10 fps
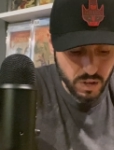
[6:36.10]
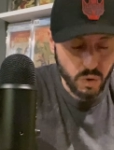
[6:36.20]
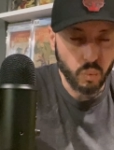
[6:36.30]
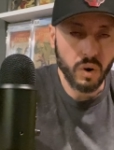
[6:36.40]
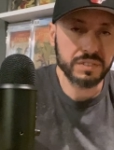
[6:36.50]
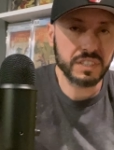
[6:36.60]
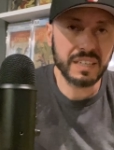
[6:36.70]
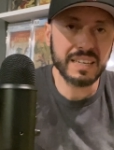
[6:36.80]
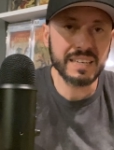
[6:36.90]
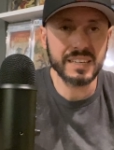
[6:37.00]
One
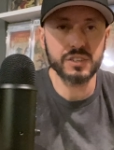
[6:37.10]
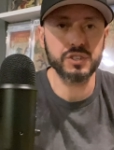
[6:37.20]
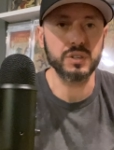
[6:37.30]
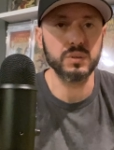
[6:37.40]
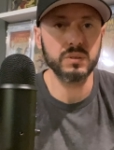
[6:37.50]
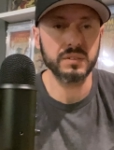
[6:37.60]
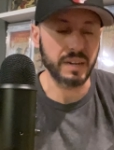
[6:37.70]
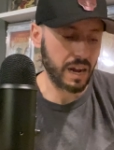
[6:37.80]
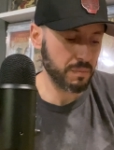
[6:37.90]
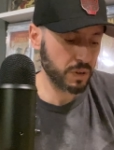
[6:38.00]
key issue
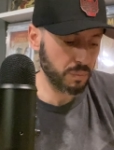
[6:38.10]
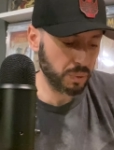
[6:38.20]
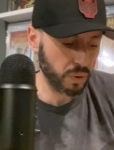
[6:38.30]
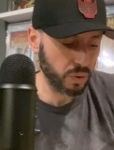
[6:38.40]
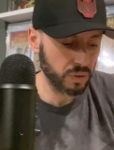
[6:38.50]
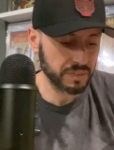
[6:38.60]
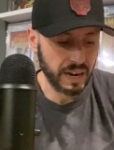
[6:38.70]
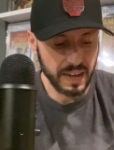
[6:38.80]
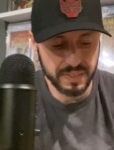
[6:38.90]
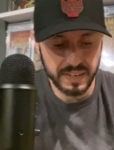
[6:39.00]
that I'm going to pull that
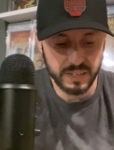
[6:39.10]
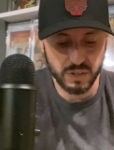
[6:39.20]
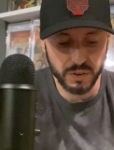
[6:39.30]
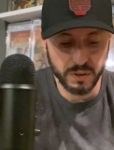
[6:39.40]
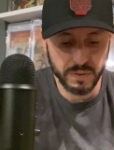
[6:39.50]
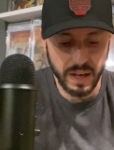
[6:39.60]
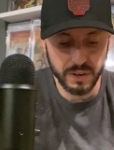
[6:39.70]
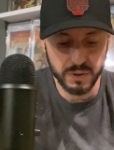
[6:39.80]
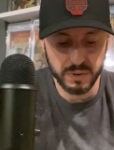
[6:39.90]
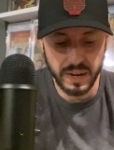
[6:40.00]
I think is
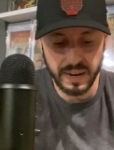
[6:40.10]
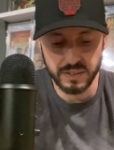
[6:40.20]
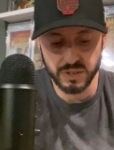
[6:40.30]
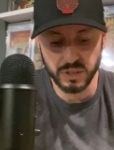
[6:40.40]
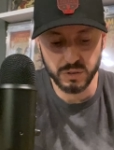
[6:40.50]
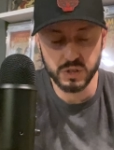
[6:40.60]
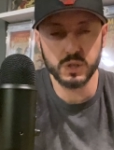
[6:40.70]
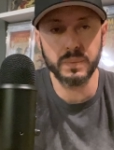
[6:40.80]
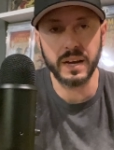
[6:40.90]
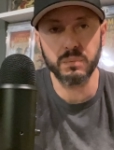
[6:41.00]
undervalued and is a good
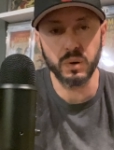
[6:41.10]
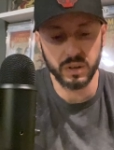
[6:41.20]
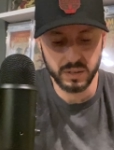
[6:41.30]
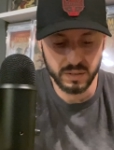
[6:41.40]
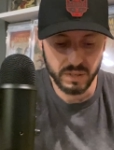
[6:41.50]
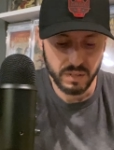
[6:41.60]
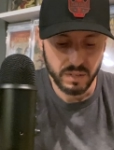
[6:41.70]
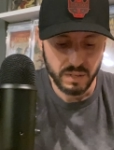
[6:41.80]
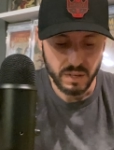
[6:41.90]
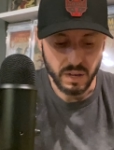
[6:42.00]
spec book.
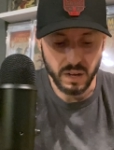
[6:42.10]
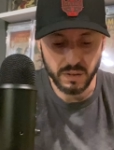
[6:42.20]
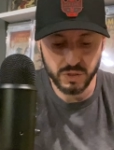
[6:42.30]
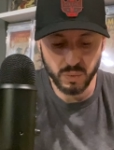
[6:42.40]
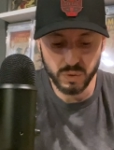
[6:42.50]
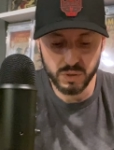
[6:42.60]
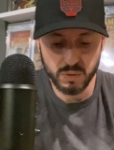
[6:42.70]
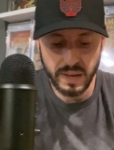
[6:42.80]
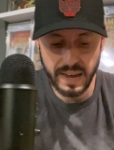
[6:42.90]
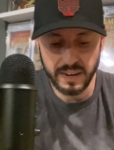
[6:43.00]
Uh, so we'll do
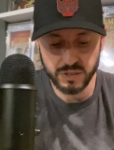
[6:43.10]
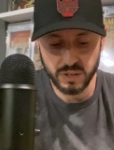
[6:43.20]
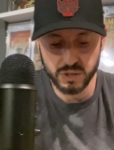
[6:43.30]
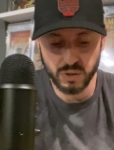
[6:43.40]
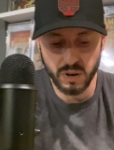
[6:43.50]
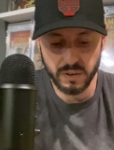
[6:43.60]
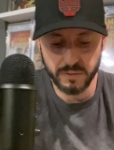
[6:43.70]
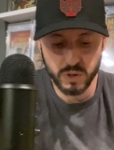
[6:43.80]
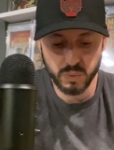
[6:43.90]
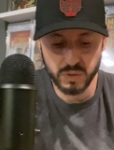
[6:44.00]
that, and it's going to start.
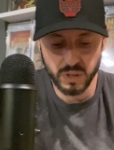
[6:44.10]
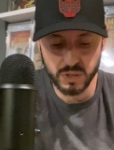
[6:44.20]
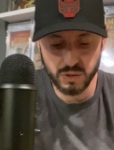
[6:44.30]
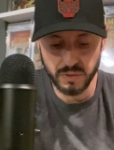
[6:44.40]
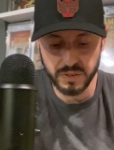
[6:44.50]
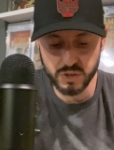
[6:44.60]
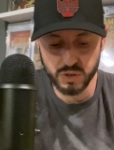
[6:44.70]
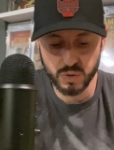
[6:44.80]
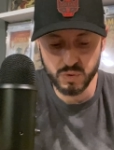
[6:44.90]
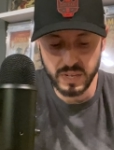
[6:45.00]
First one's going to start this
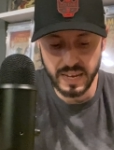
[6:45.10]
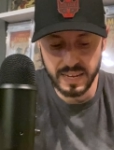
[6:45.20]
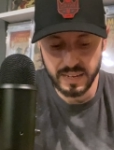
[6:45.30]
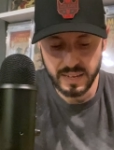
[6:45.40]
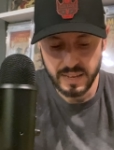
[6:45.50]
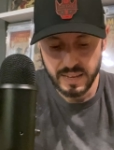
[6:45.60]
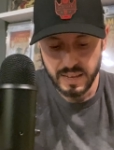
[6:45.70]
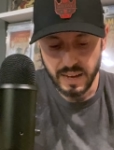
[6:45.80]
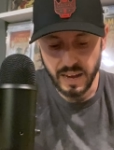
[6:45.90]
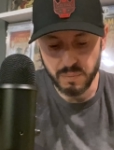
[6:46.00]
Tuesday,
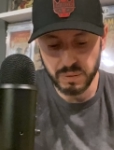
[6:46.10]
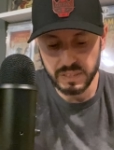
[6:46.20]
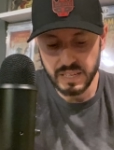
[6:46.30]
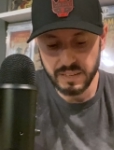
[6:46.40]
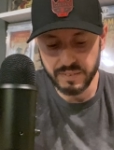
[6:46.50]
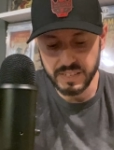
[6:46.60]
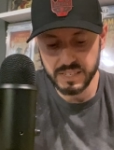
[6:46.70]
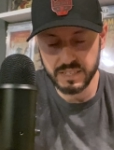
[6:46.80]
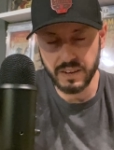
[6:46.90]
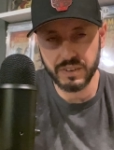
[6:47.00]
I believe at
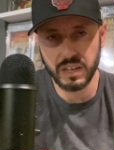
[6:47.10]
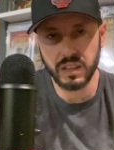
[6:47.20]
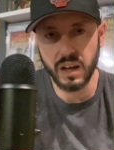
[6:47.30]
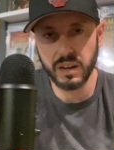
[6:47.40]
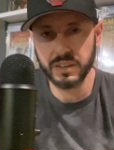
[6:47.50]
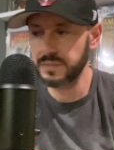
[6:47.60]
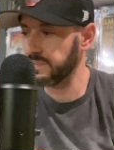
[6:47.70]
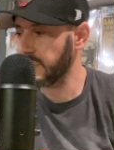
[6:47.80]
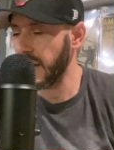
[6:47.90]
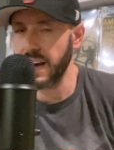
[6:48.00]
7 o'clock.
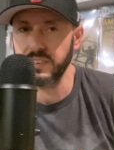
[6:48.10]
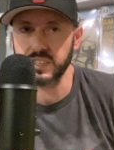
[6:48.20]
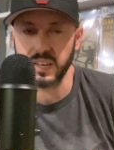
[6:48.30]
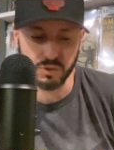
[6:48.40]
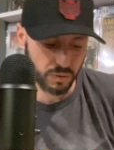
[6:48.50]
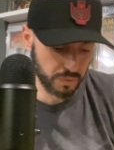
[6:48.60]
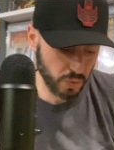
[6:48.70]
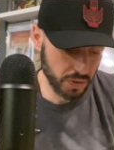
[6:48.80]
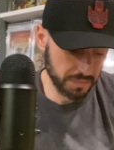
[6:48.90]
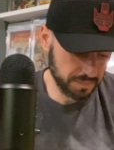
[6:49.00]
I have it scheduled for.